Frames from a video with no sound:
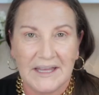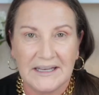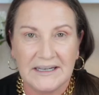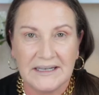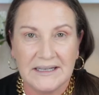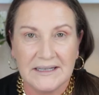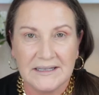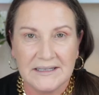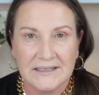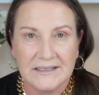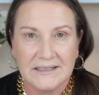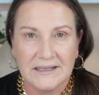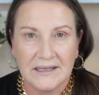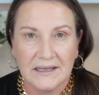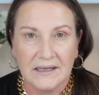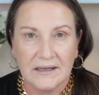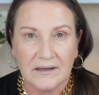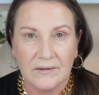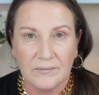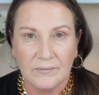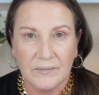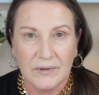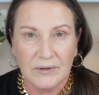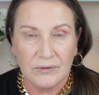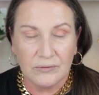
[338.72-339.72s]
Is
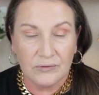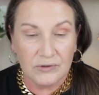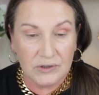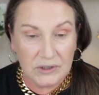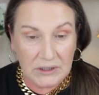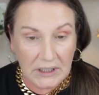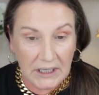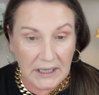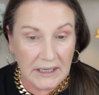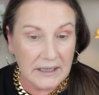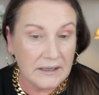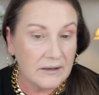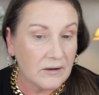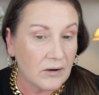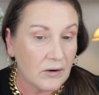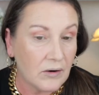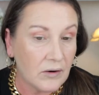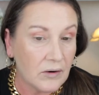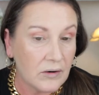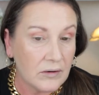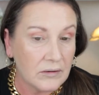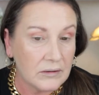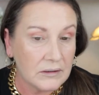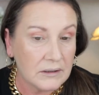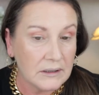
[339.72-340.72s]
the middle shade
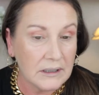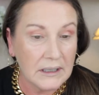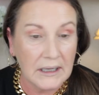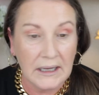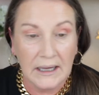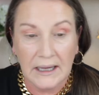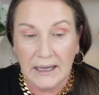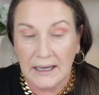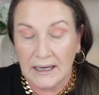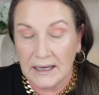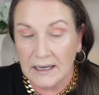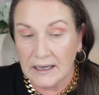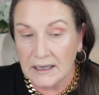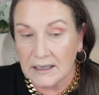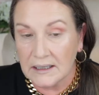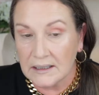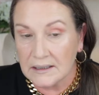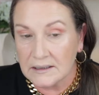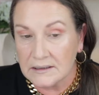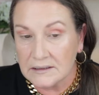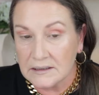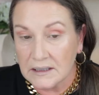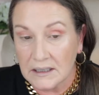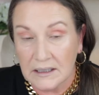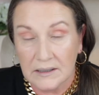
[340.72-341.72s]
on,
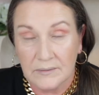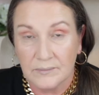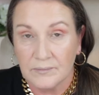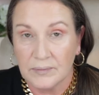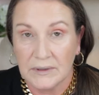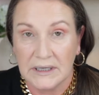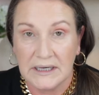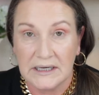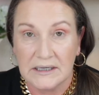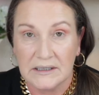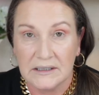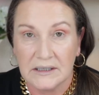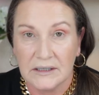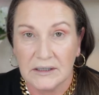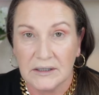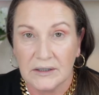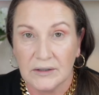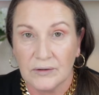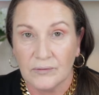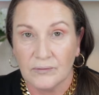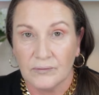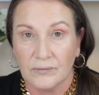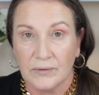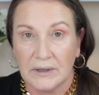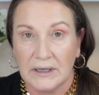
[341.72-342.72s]
and it
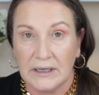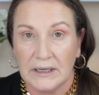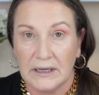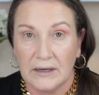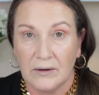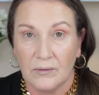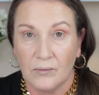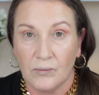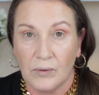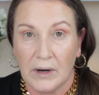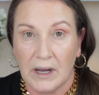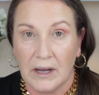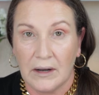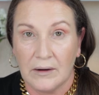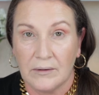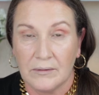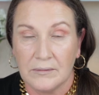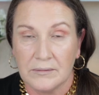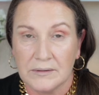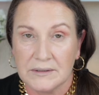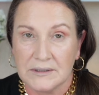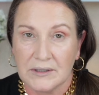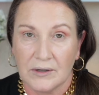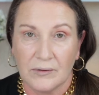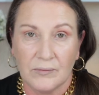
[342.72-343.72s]
blended really
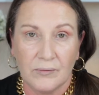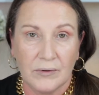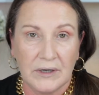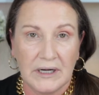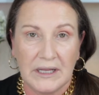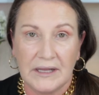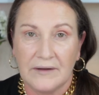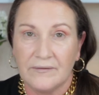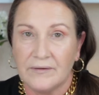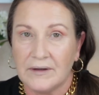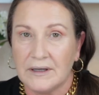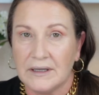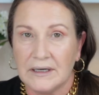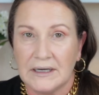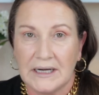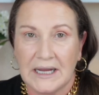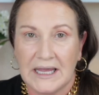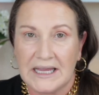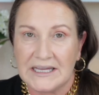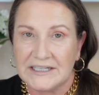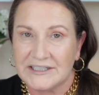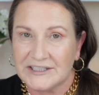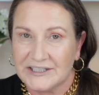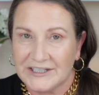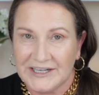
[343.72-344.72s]
well. So whatever
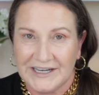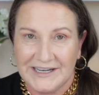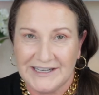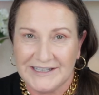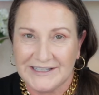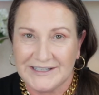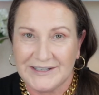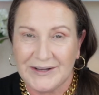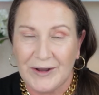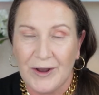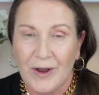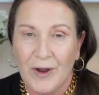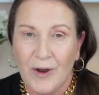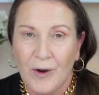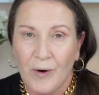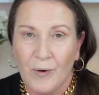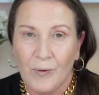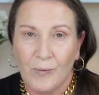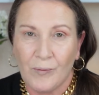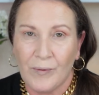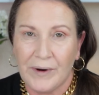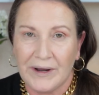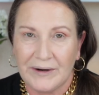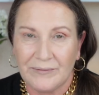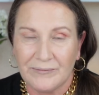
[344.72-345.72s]
last year's
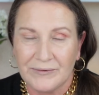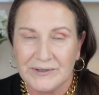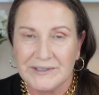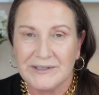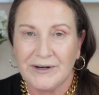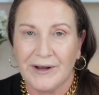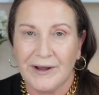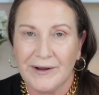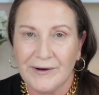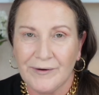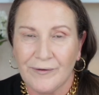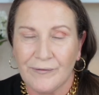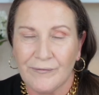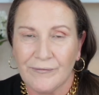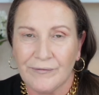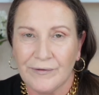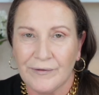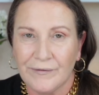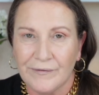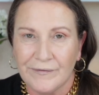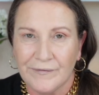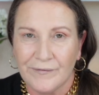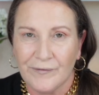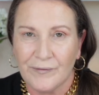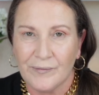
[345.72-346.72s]
one was like, all
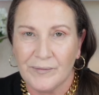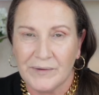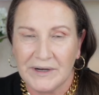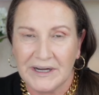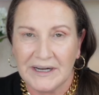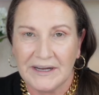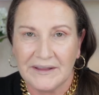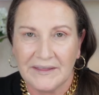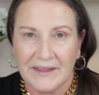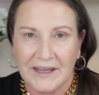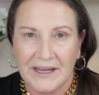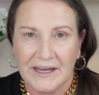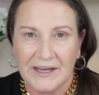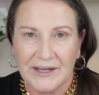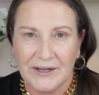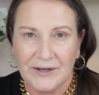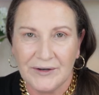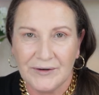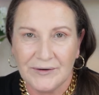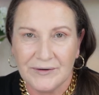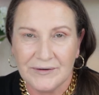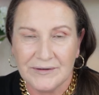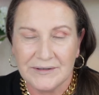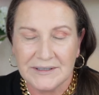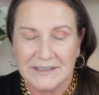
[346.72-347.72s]
the formula they
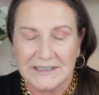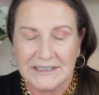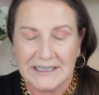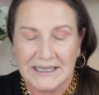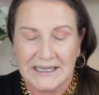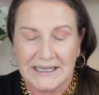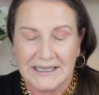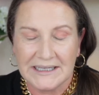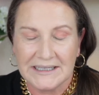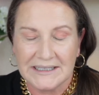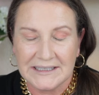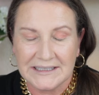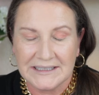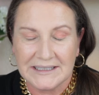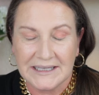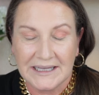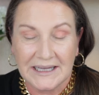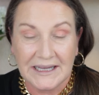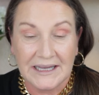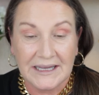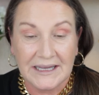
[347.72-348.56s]
used, it's